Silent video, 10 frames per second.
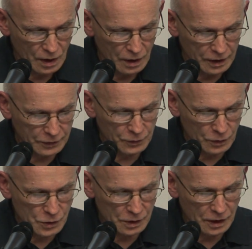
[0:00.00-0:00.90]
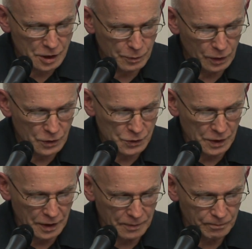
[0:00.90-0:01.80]
Yet there is an experience
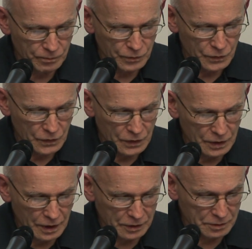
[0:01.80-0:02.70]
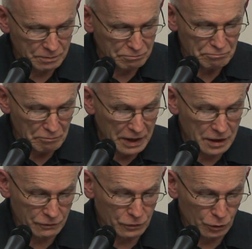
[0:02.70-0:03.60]
there that may
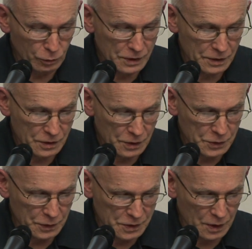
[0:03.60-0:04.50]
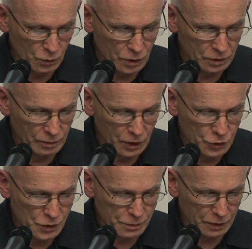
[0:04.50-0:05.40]
have always existed somewhere in the
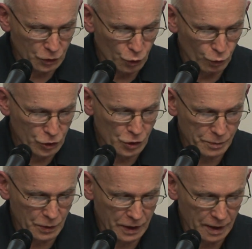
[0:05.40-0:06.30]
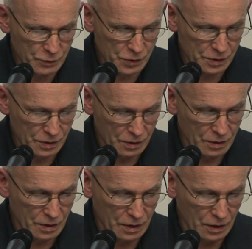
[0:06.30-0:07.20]
margins, but which is perhaps
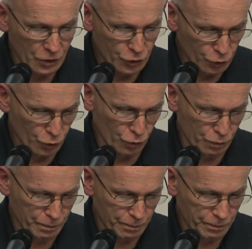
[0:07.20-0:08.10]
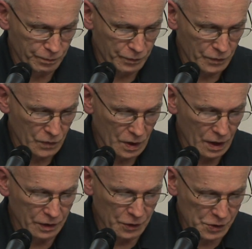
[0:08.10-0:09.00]
new
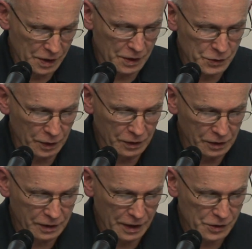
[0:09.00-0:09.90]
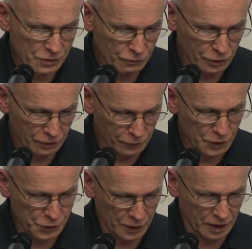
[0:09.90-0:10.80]
in the sense that it has for the
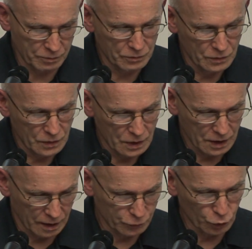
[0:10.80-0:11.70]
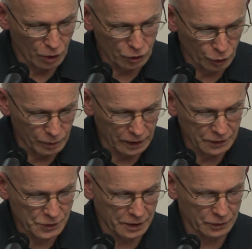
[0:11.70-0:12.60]
first time come to occupy the
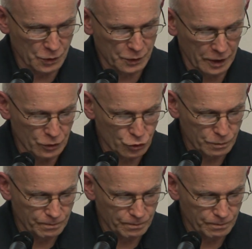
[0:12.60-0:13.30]
center stage.